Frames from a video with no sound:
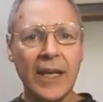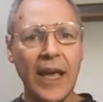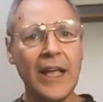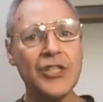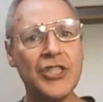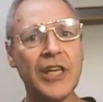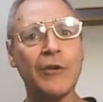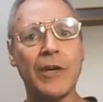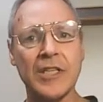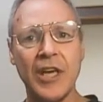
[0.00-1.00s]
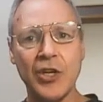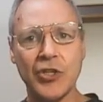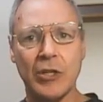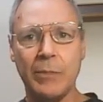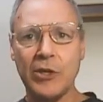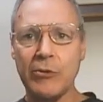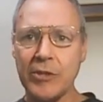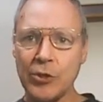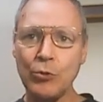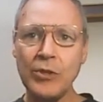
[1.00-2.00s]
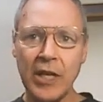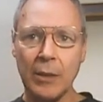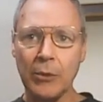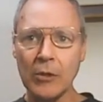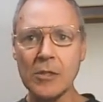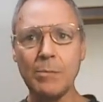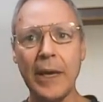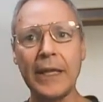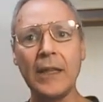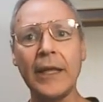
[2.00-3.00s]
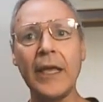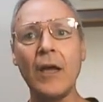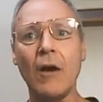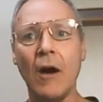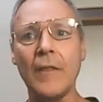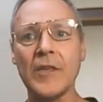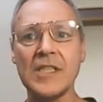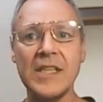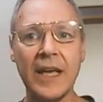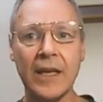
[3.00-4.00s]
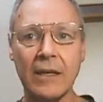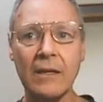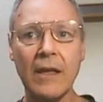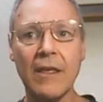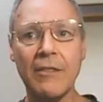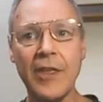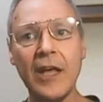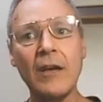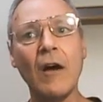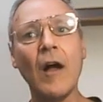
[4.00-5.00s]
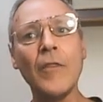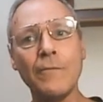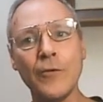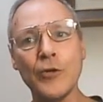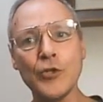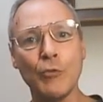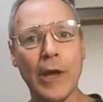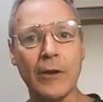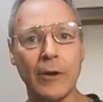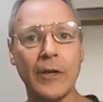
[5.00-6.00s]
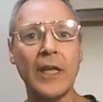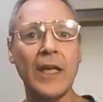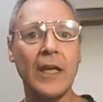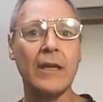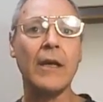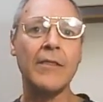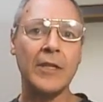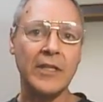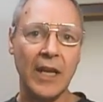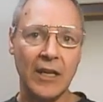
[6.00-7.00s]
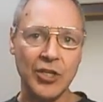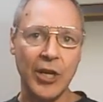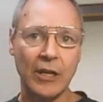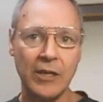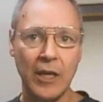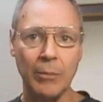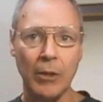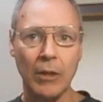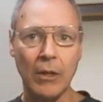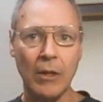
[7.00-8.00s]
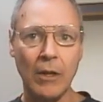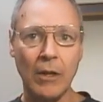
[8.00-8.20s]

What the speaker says: Engage synchronization between the two tables by clicking on the second, then on the first record in the data check table.